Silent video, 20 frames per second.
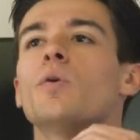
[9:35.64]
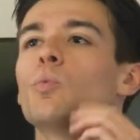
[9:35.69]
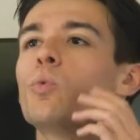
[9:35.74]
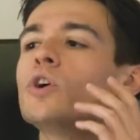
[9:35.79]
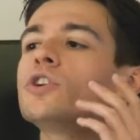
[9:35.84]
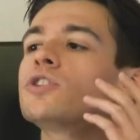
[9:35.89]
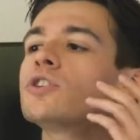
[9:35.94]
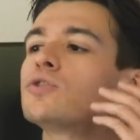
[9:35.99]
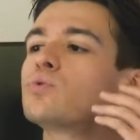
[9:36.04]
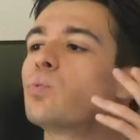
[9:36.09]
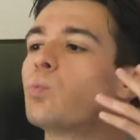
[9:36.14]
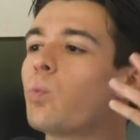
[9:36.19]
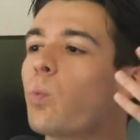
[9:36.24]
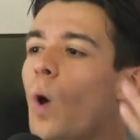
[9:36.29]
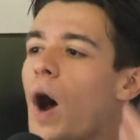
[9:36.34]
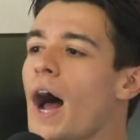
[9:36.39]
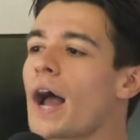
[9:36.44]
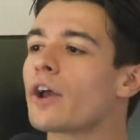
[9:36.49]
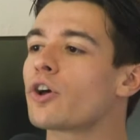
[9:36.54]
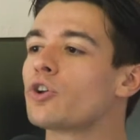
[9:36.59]
which is
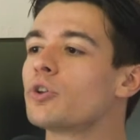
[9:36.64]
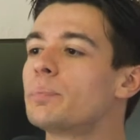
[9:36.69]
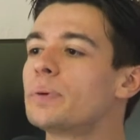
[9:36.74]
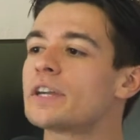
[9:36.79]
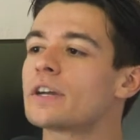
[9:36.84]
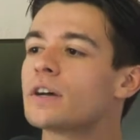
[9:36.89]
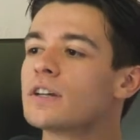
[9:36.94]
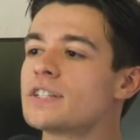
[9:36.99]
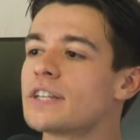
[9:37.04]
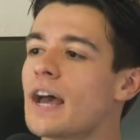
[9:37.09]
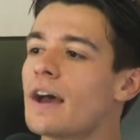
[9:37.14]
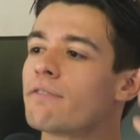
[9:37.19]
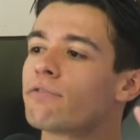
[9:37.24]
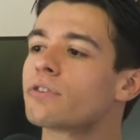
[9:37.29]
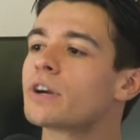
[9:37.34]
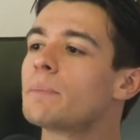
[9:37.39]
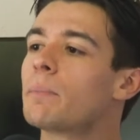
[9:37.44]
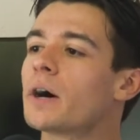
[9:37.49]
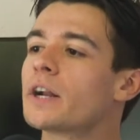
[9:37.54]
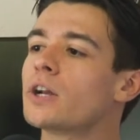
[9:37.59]
wild because
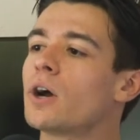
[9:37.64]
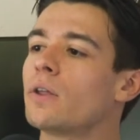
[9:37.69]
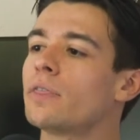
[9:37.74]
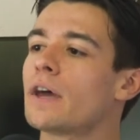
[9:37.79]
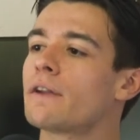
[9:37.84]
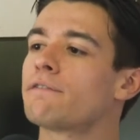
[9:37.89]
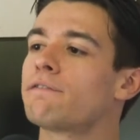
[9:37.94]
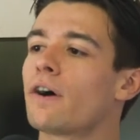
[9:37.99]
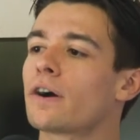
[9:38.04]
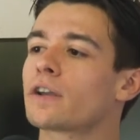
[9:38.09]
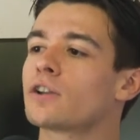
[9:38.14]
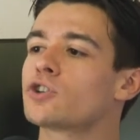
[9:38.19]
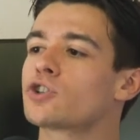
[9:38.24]
everybody on that fucking